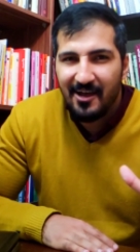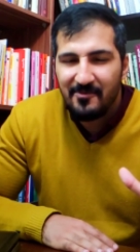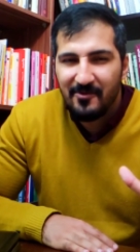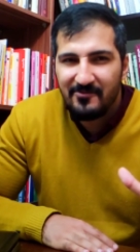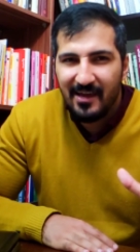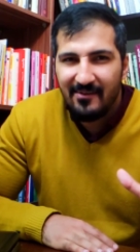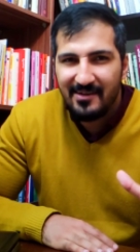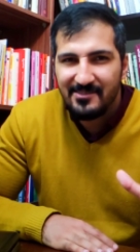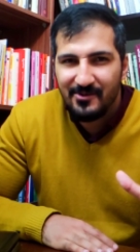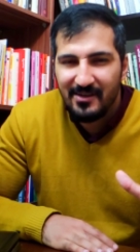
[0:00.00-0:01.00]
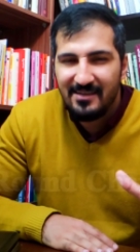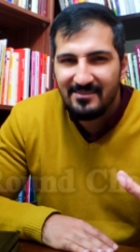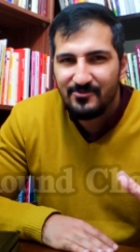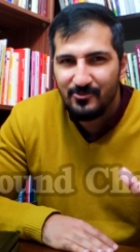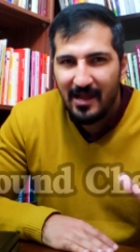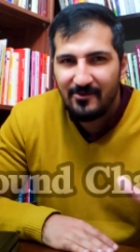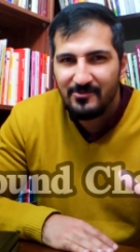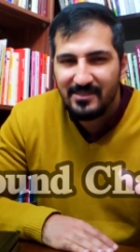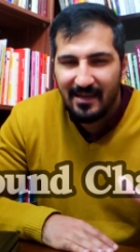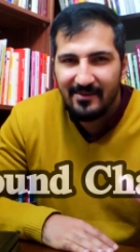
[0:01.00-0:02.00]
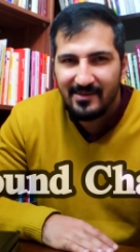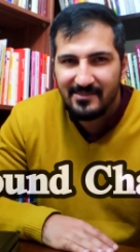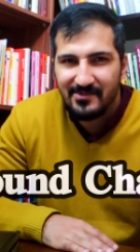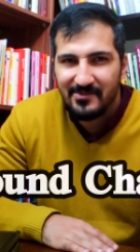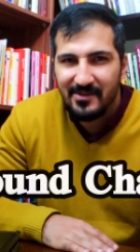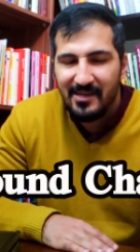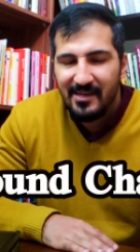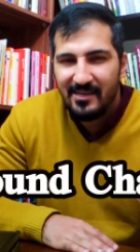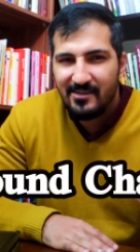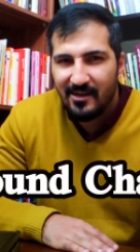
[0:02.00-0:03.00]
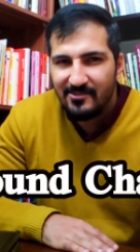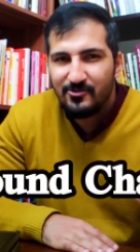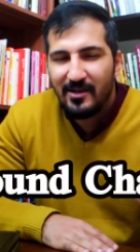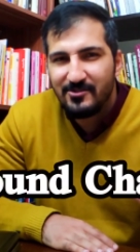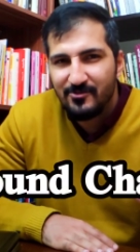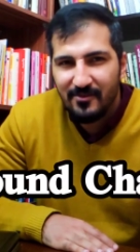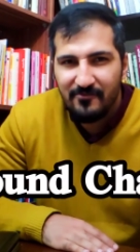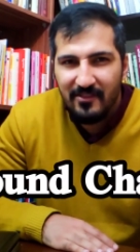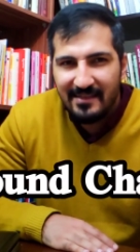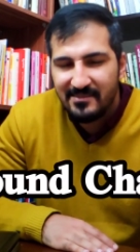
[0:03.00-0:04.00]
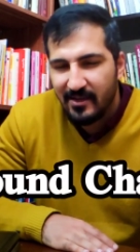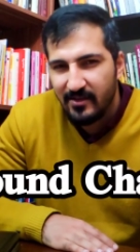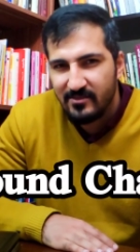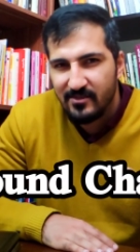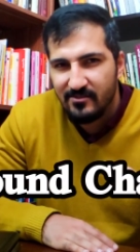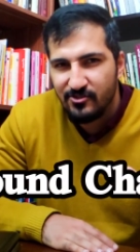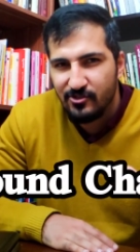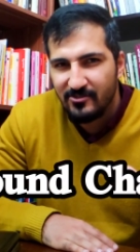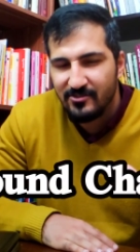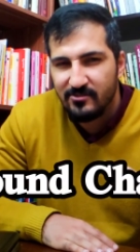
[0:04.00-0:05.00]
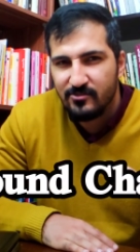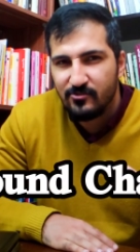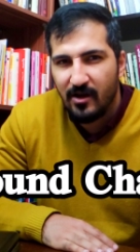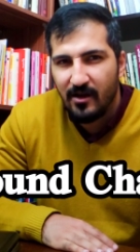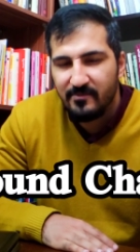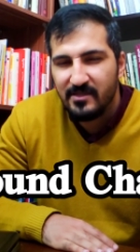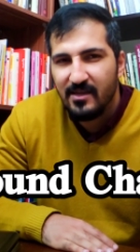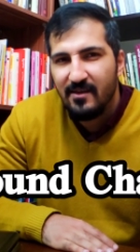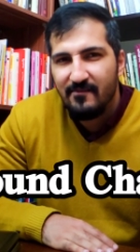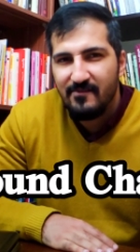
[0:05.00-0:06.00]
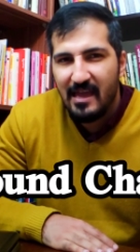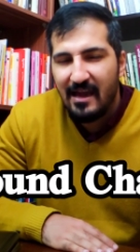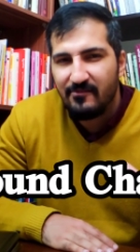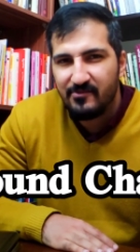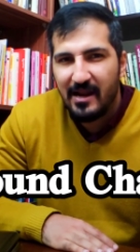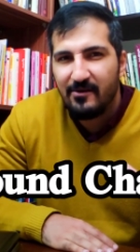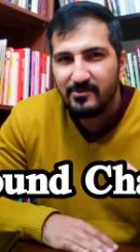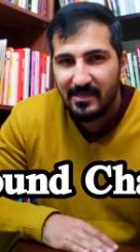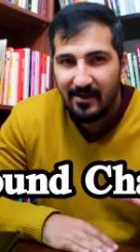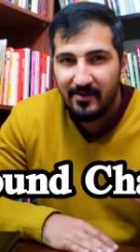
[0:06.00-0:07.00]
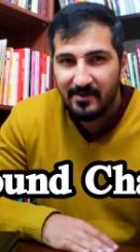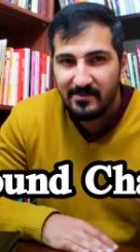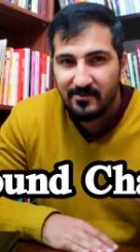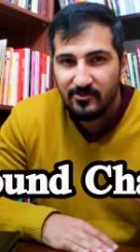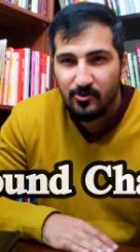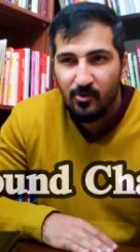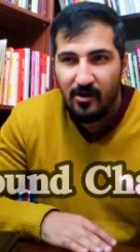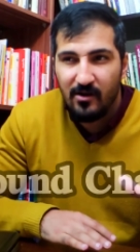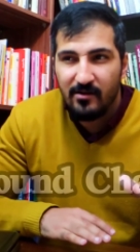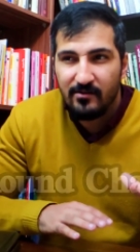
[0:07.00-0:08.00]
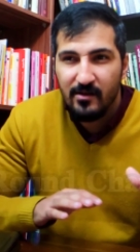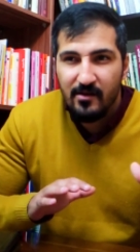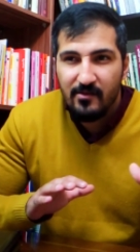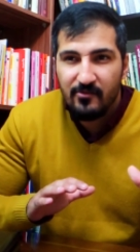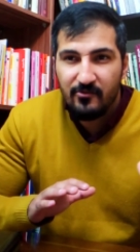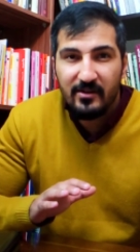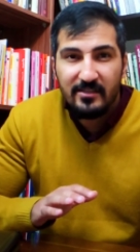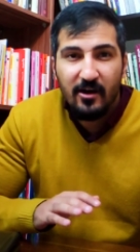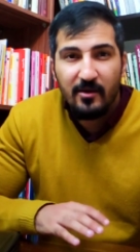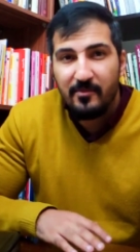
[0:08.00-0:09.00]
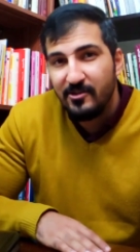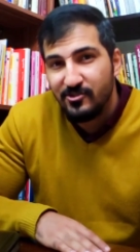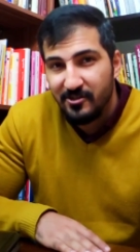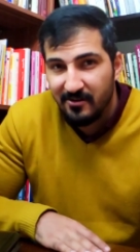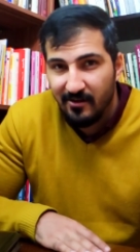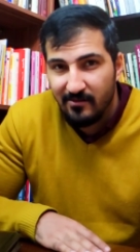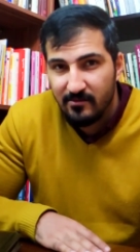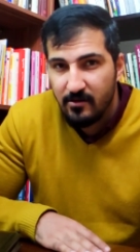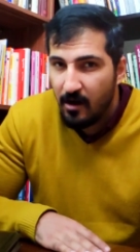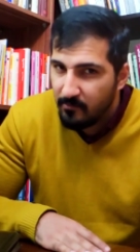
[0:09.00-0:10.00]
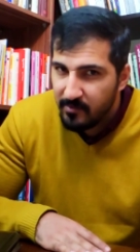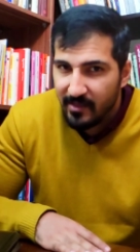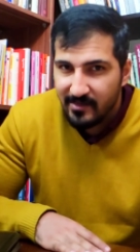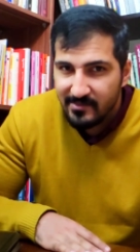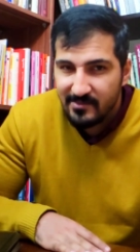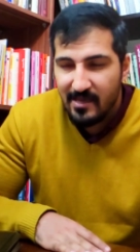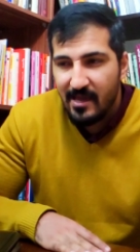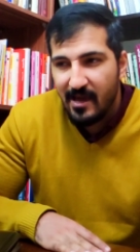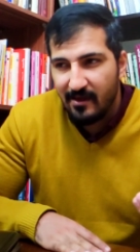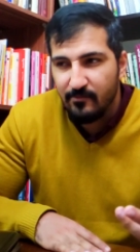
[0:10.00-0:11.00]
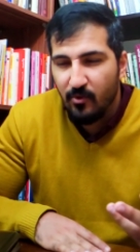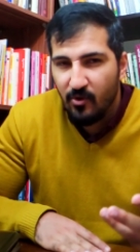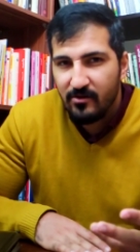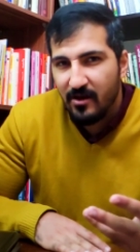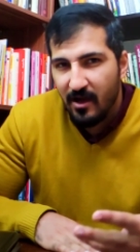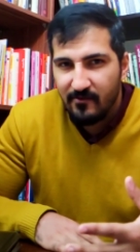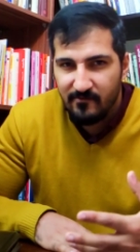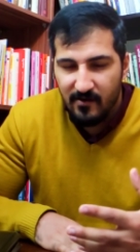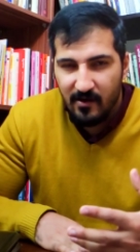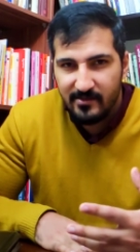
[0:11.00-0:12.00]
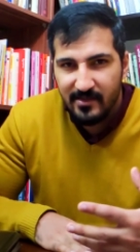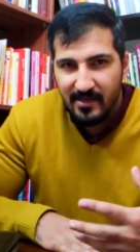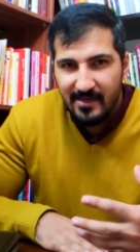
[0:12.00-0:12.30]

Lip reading: type of character is round character. In contrast to the flat characters just described, we have round characters who are 3-dimensional, complex, and more lifelike.